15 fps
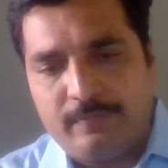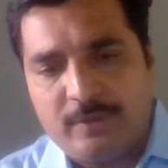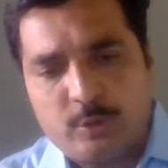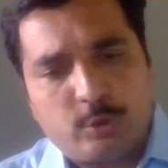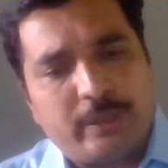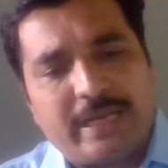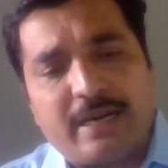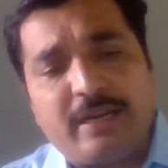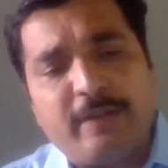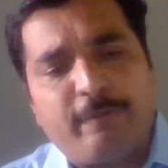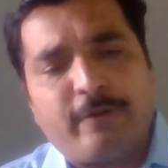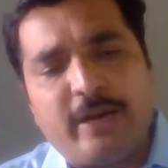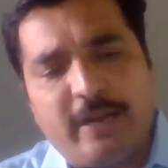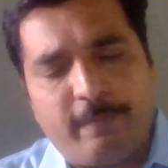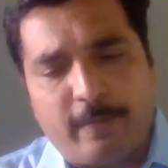So there are
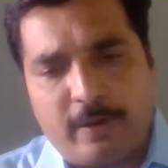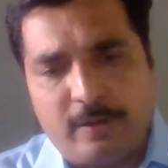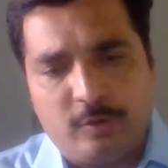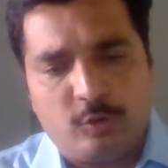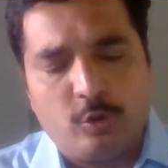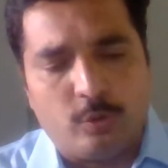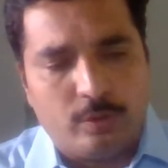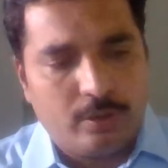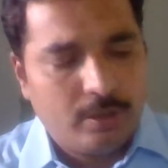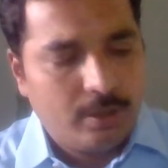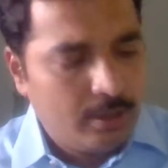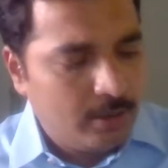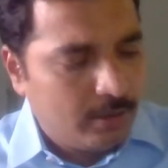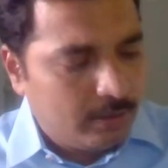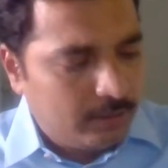different zone,
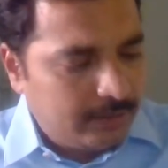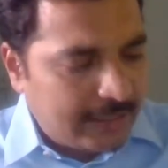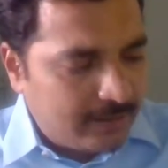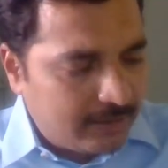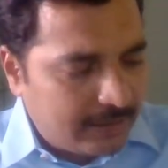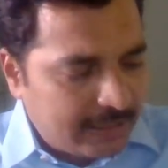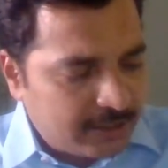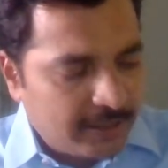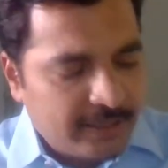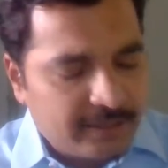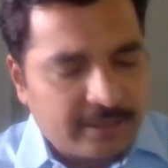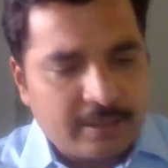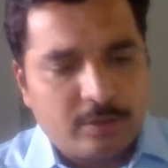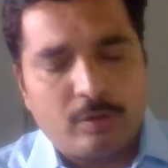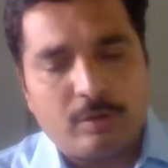that
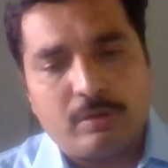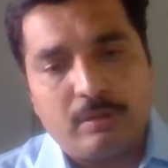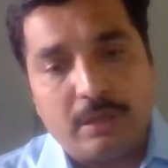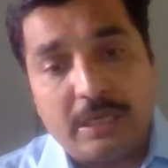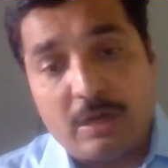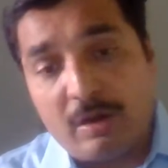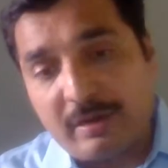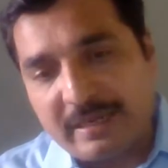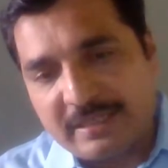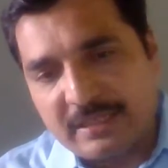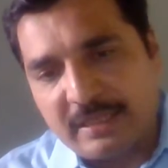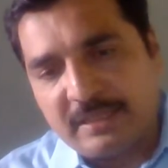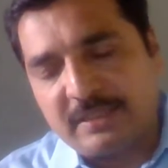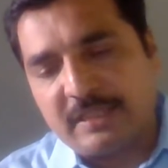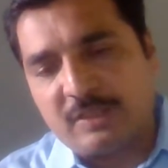residential zone,
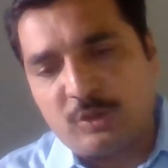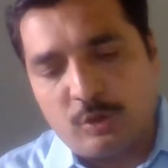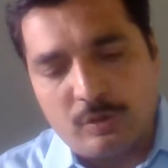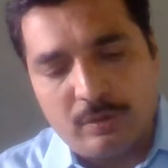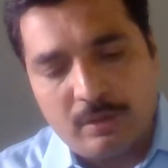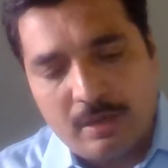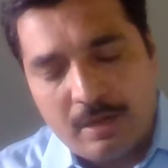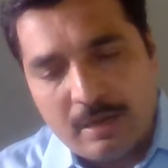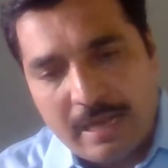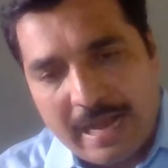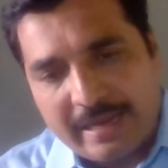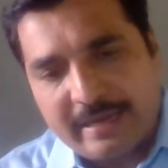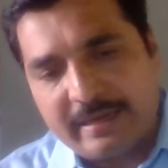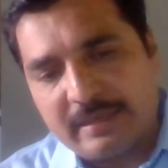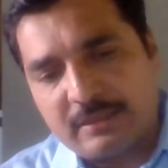non-residential zone,
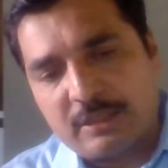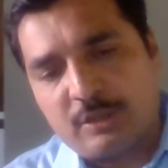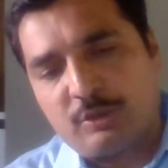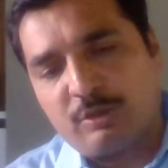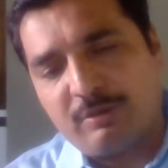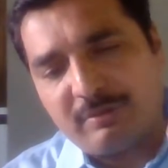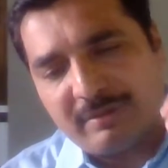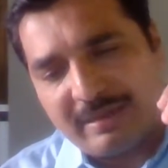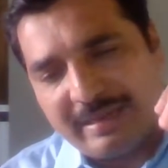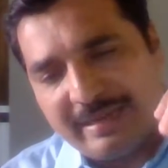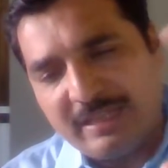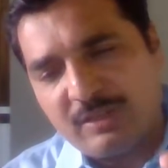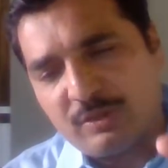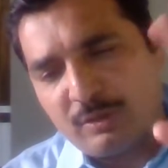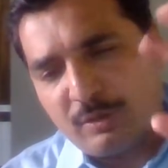agricultural zone,
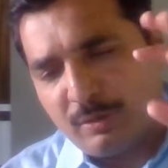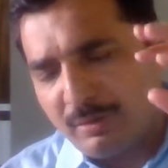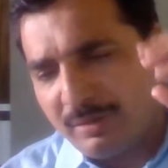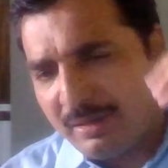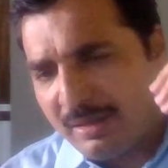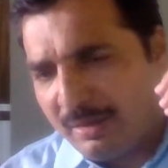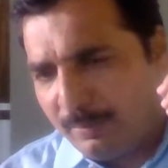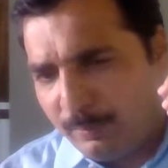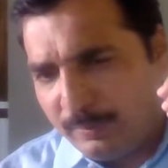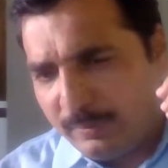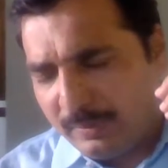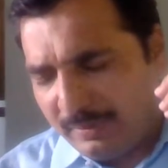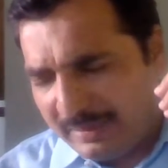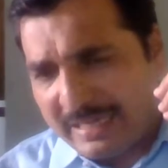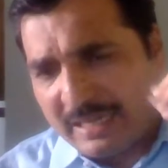green zone.
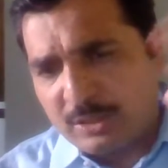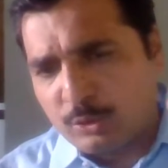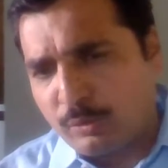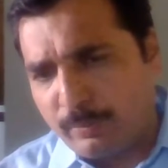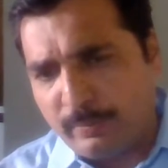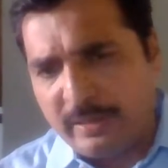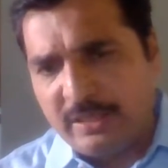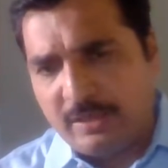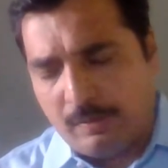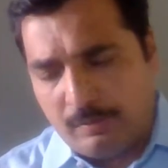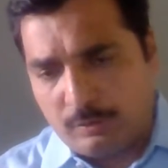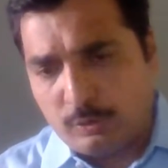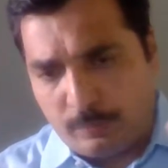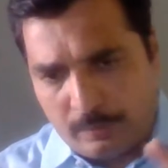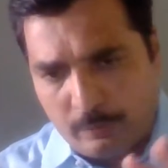There are so many zones.
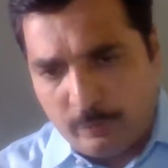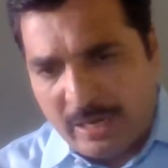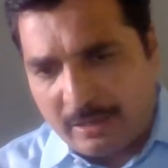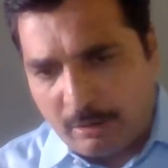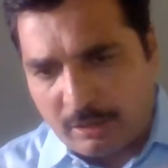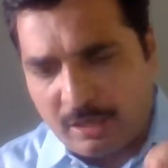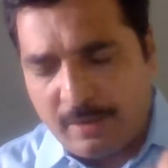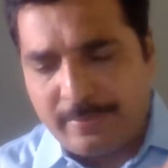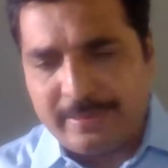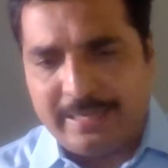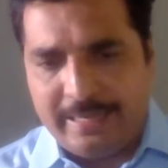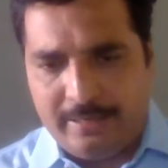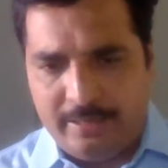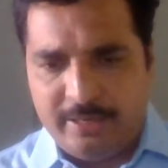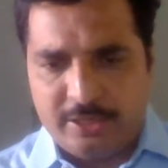So we are talking about
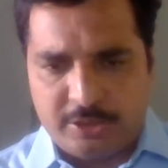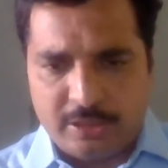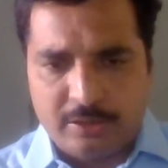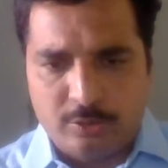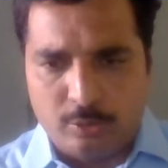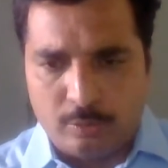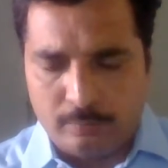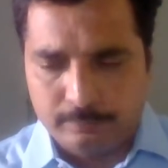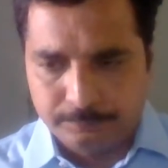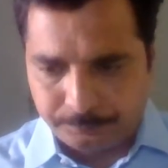industrial zone.